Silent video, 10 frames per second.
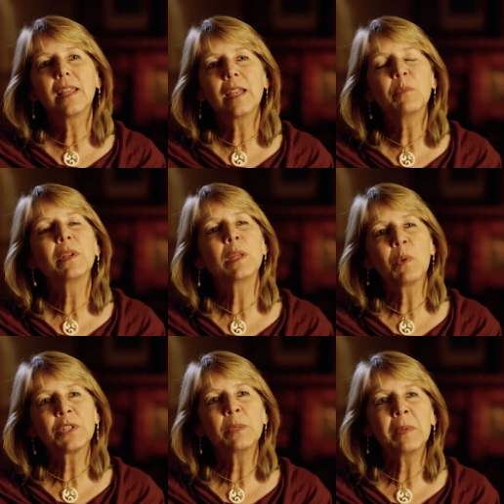it really
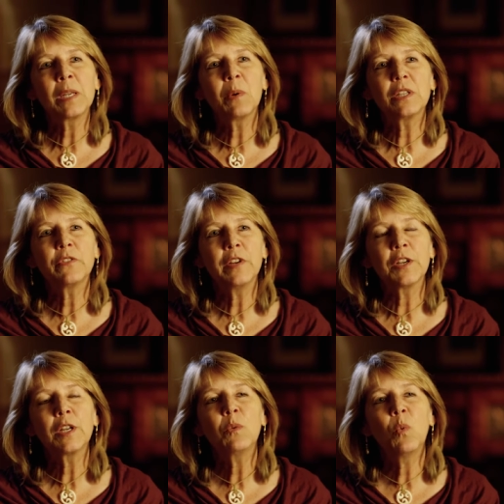was in many ways
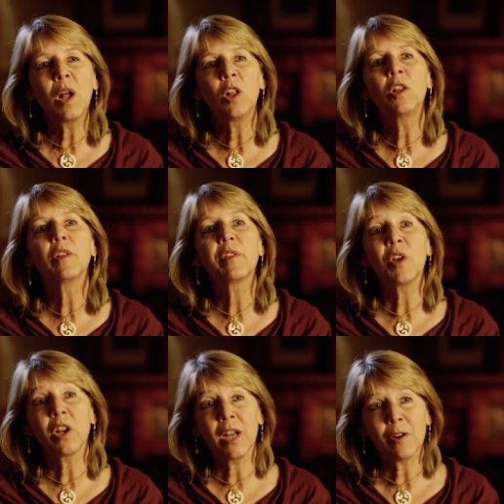very well
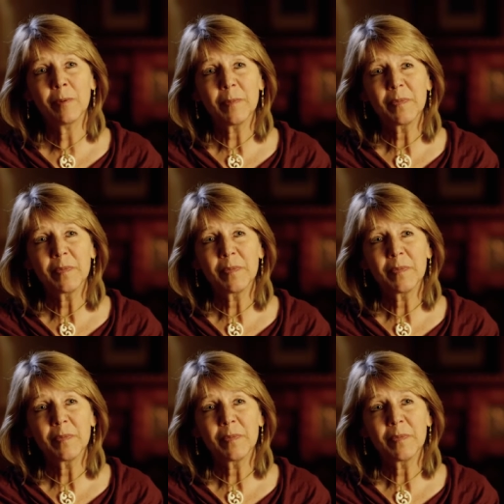thought out.